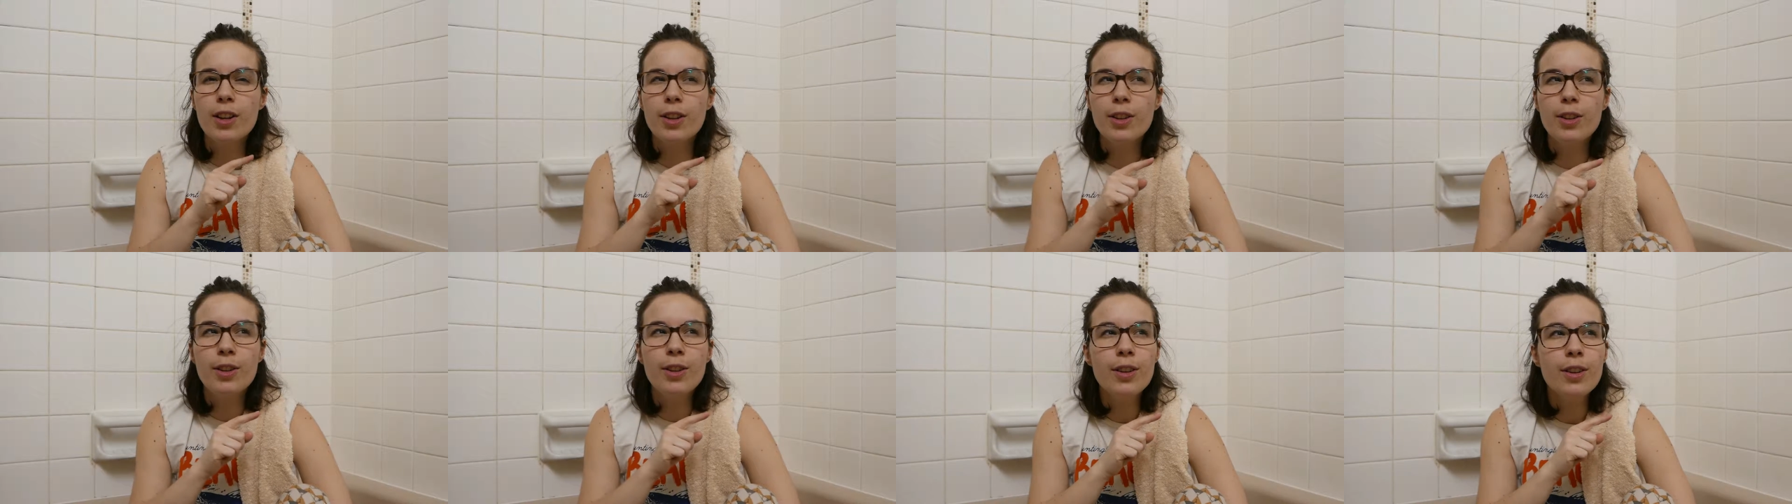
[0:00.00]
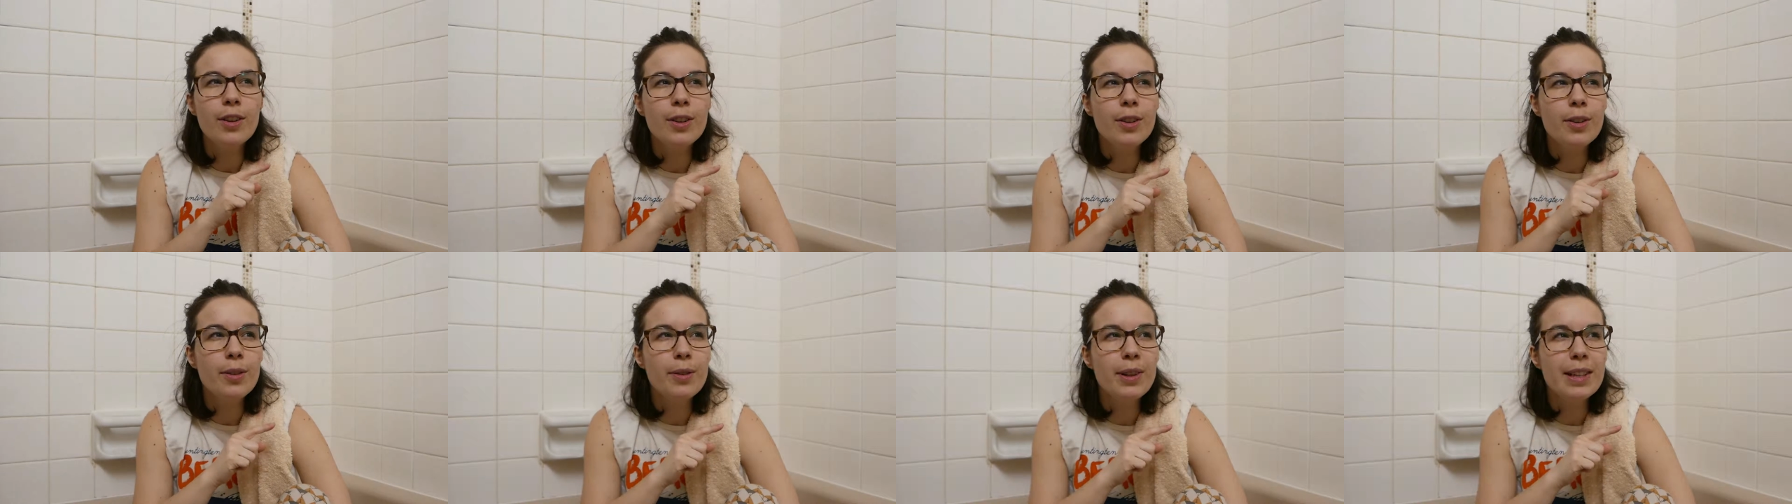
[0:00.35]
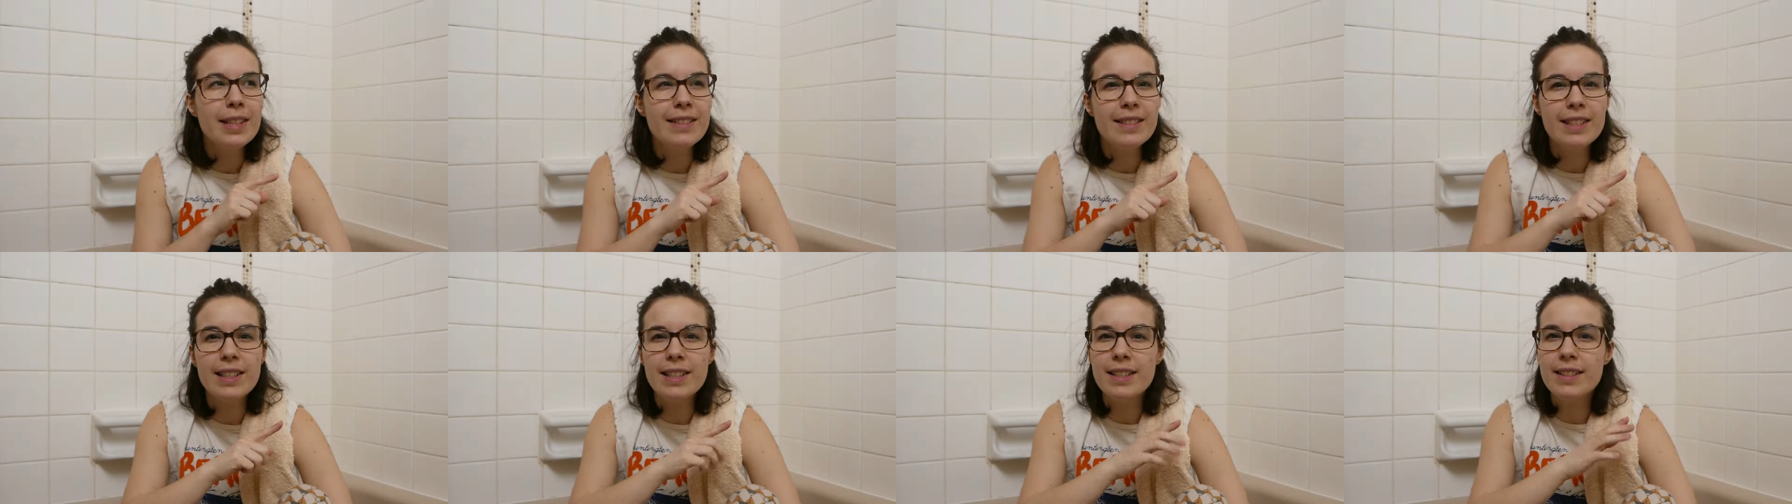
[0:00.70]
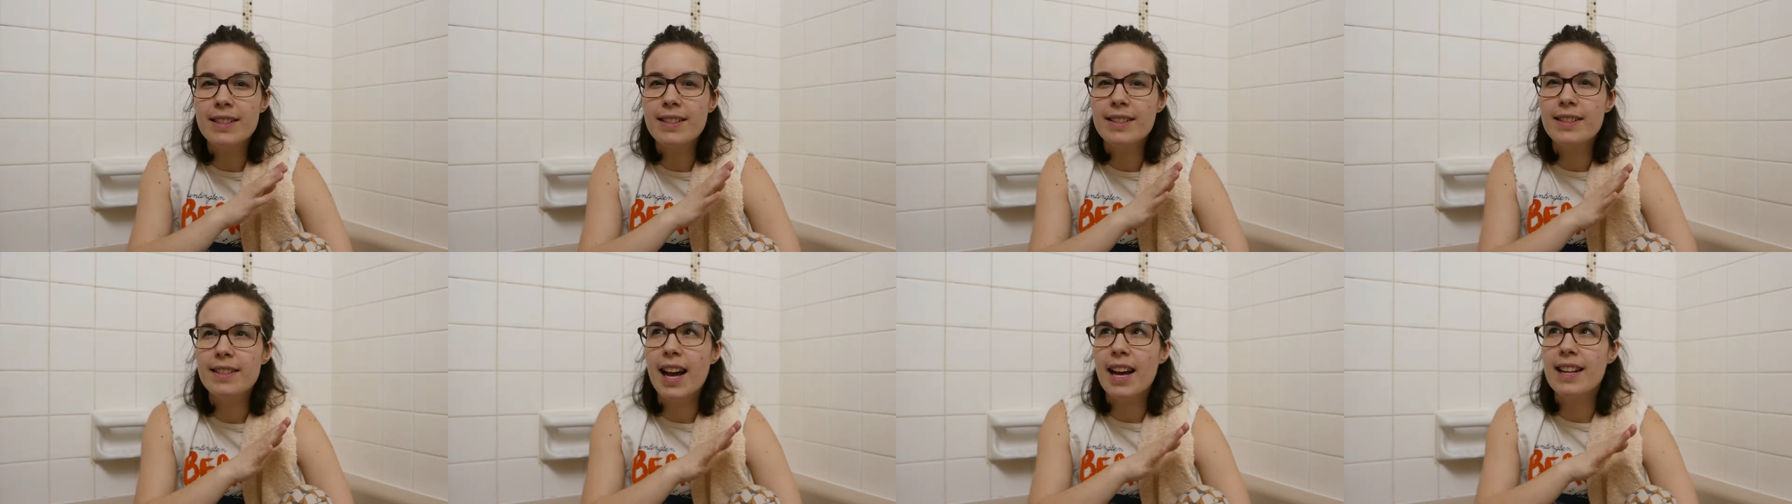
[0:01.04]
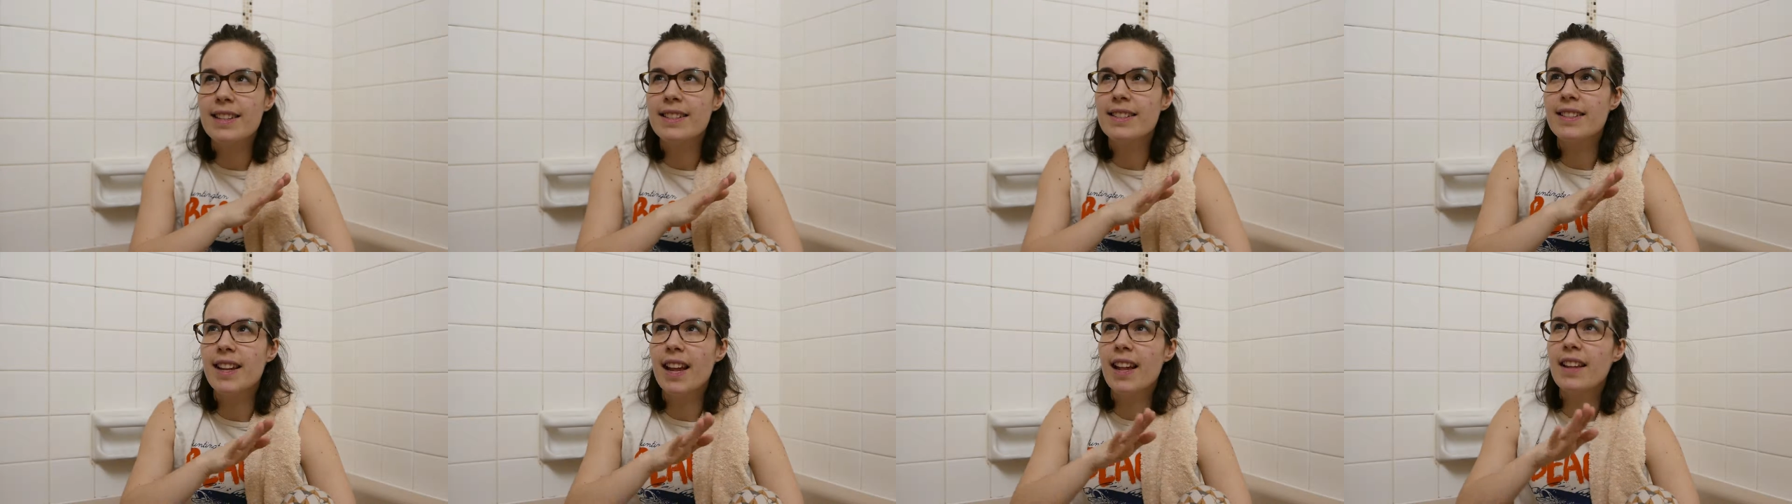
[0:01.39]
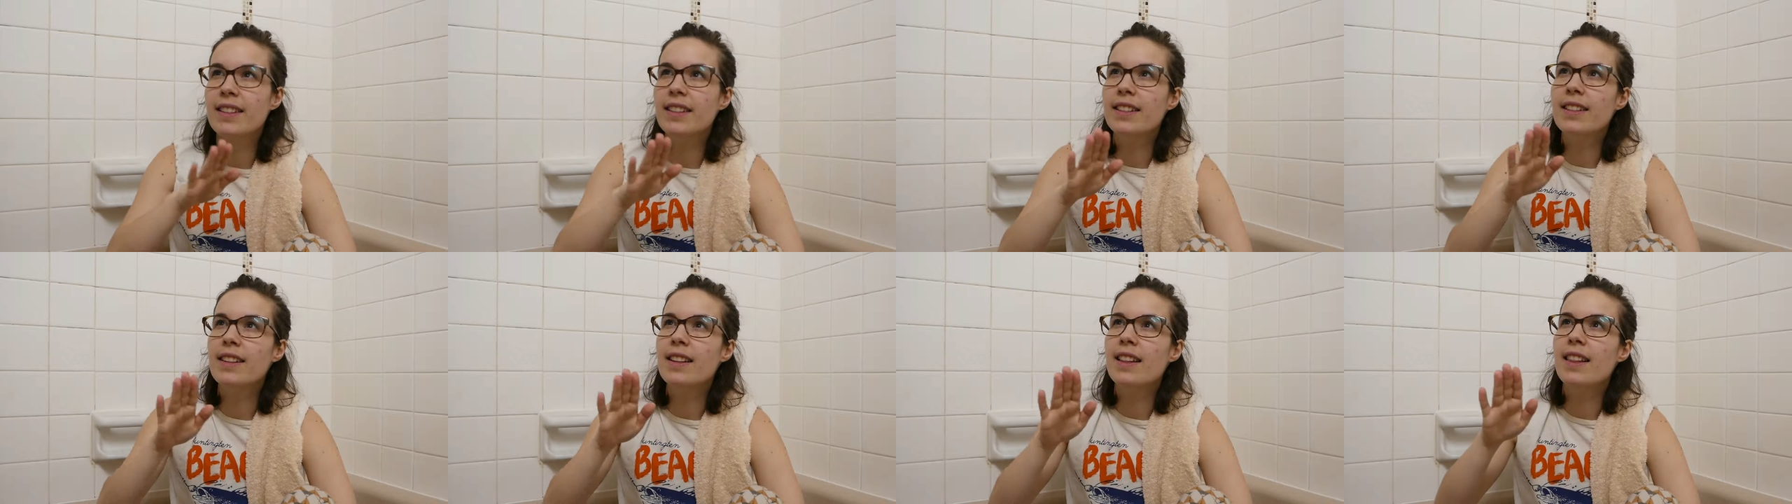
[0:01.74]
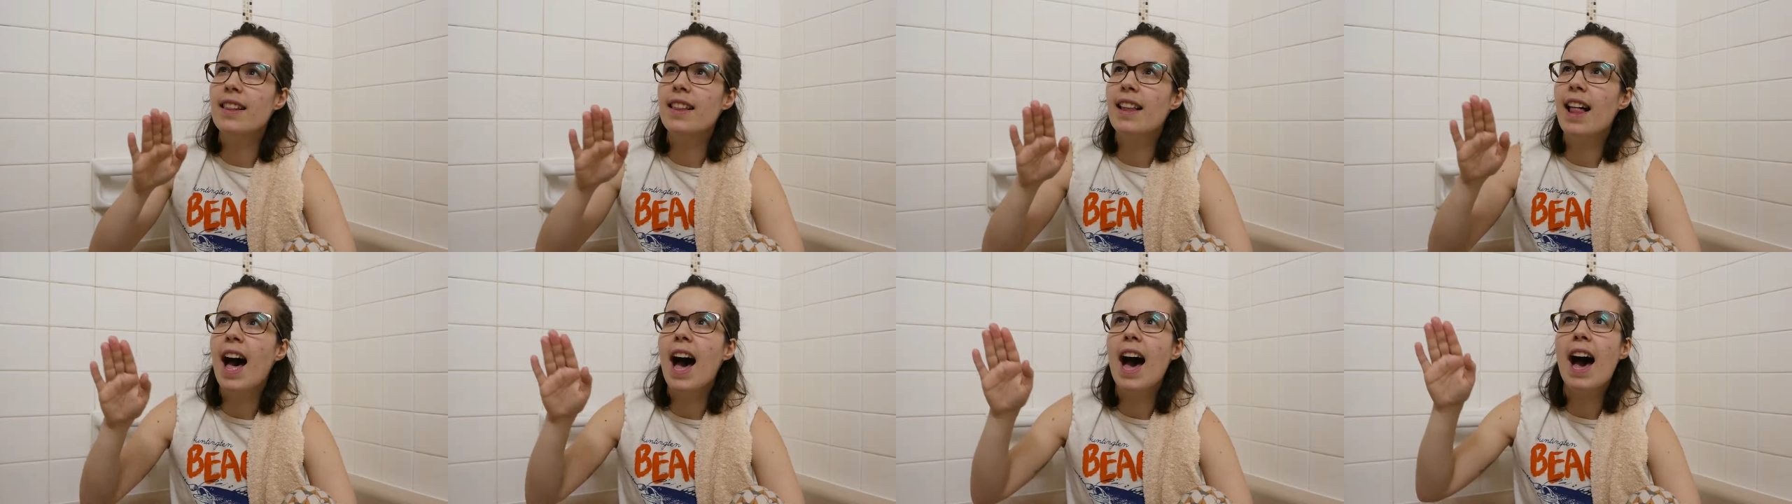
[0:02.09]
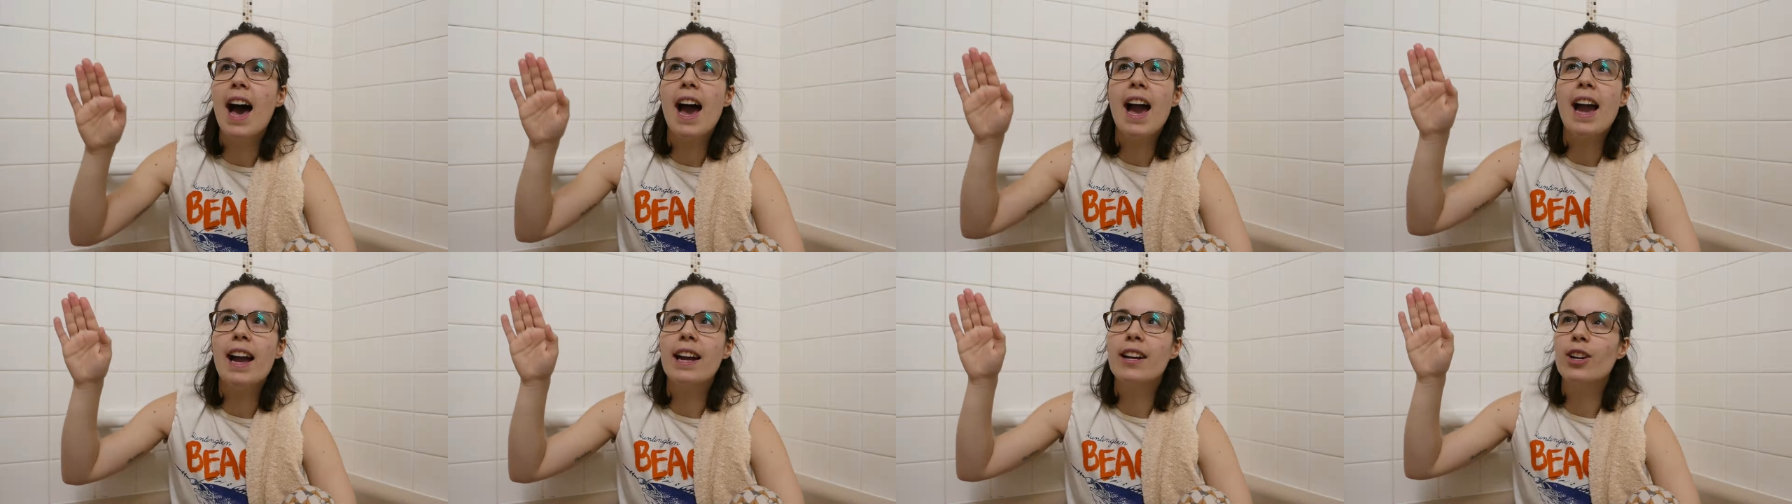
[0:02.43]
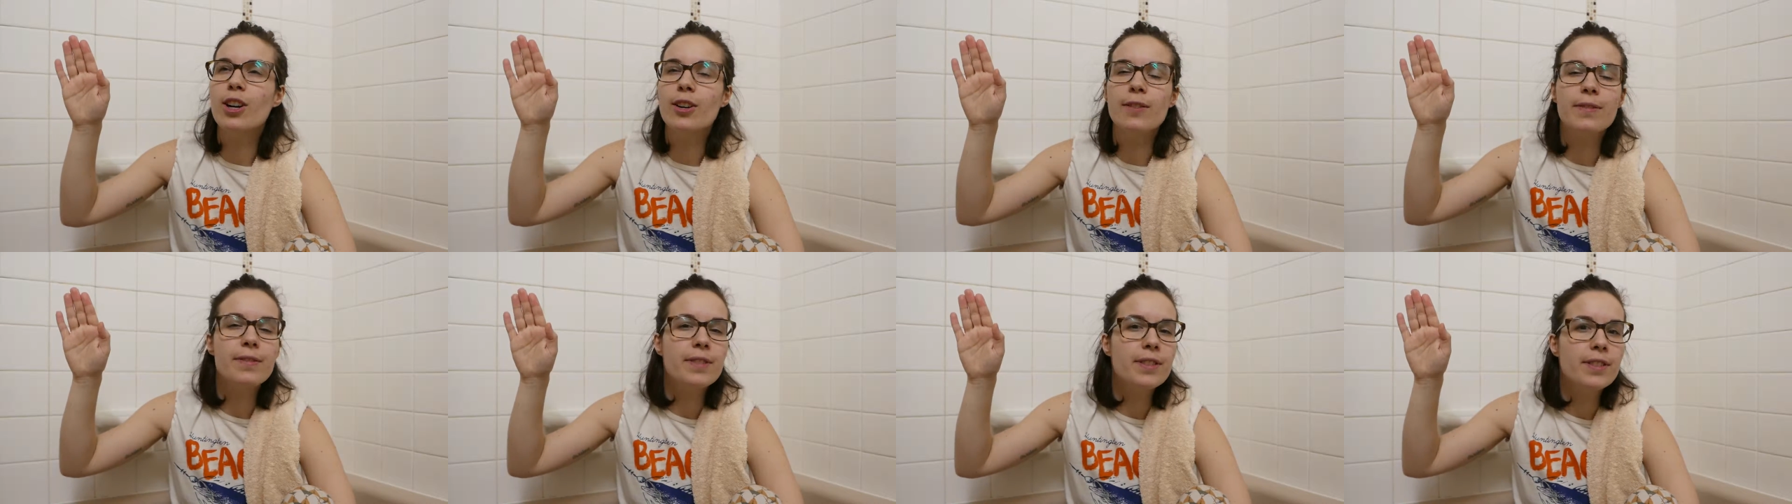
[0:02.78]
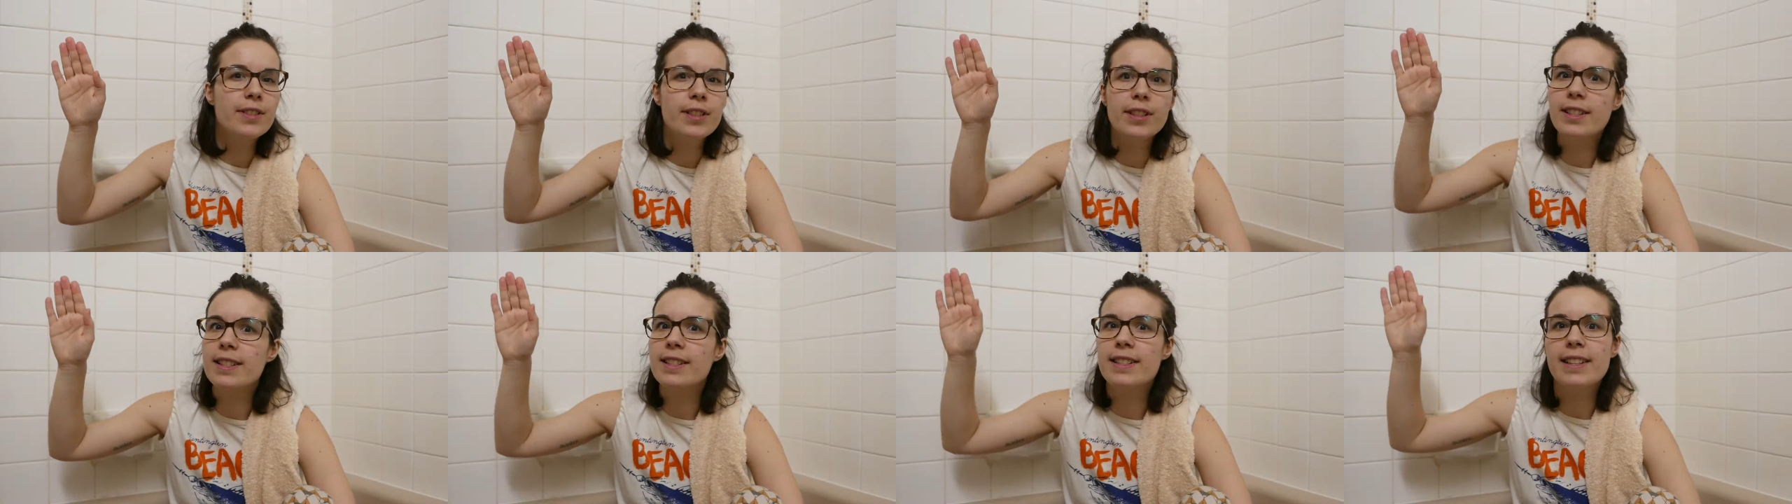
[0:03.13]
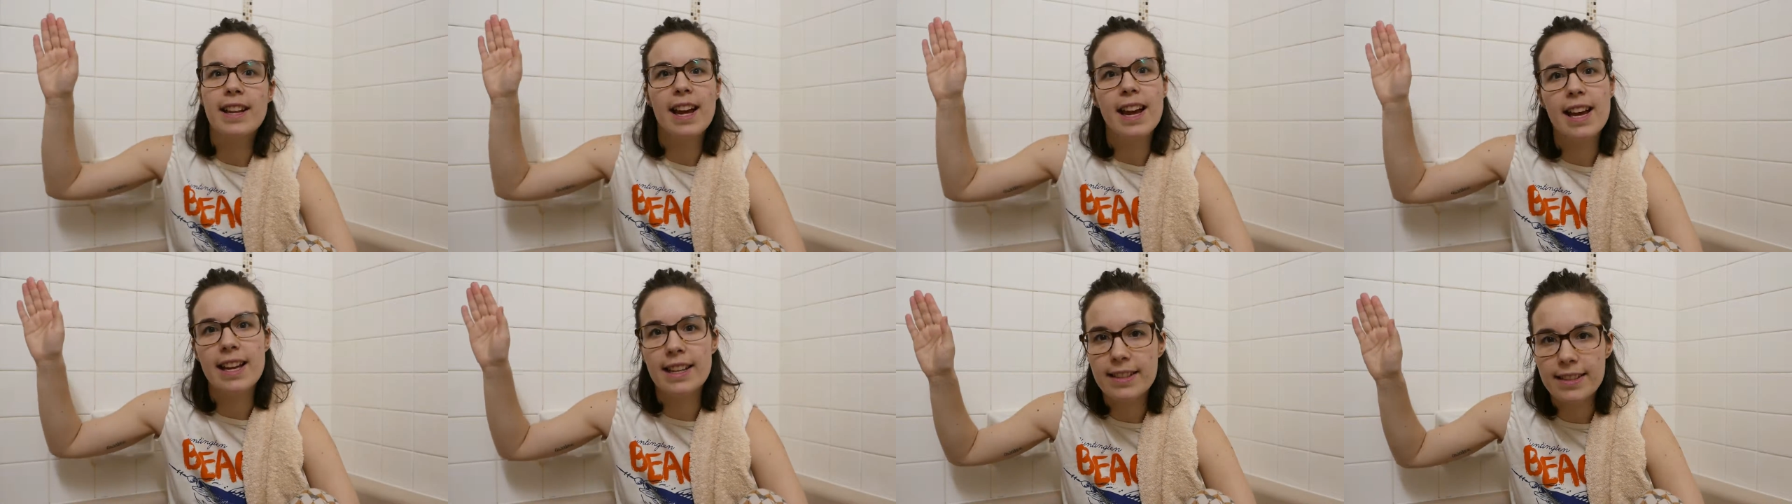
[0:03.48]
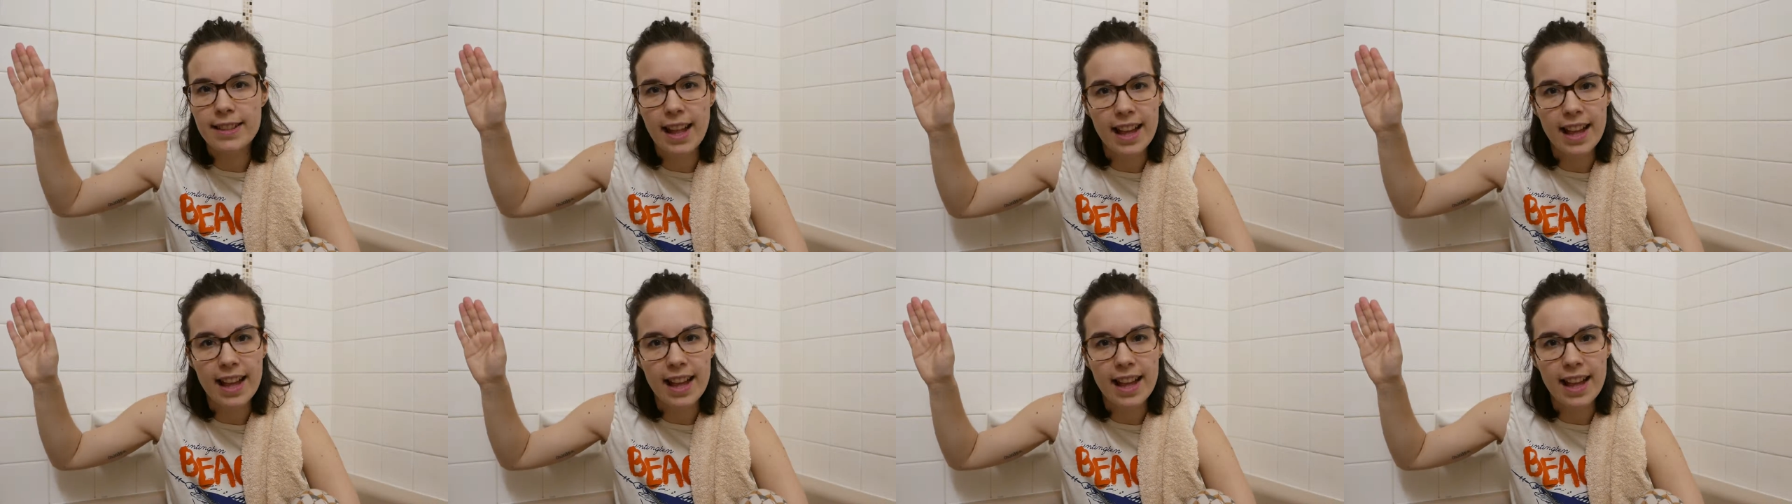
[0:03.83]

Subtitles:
You know, it's this ascendant line of success